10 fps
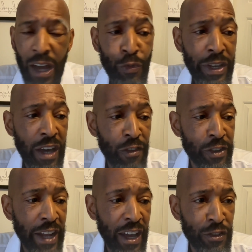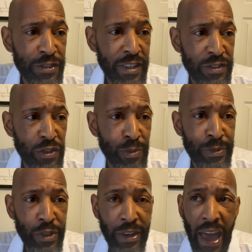govern health
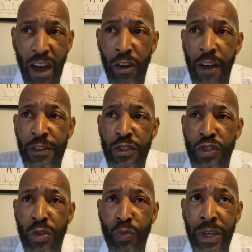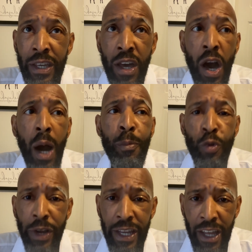systems, and how often should we
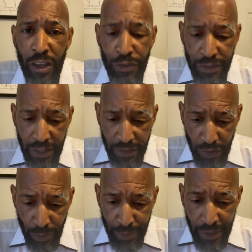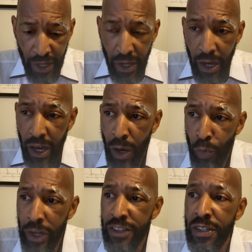upgrade health systems?
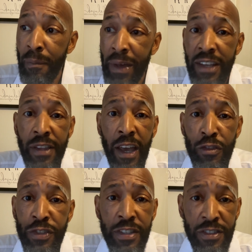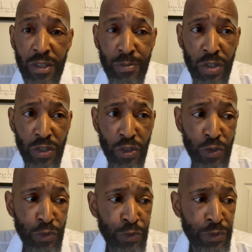What is the best health system to
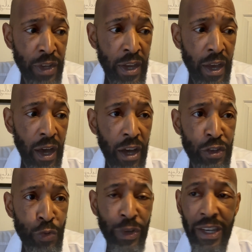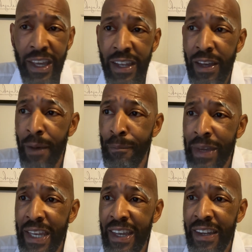use? Do we need
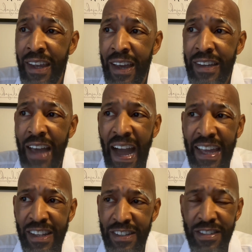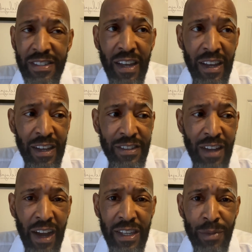immediate guidance
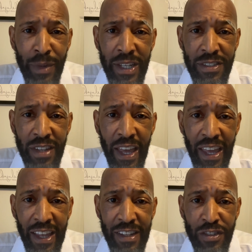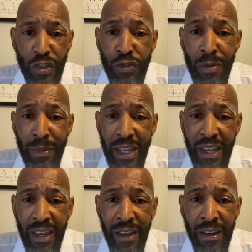documents and social
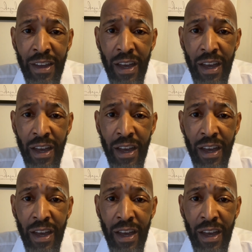media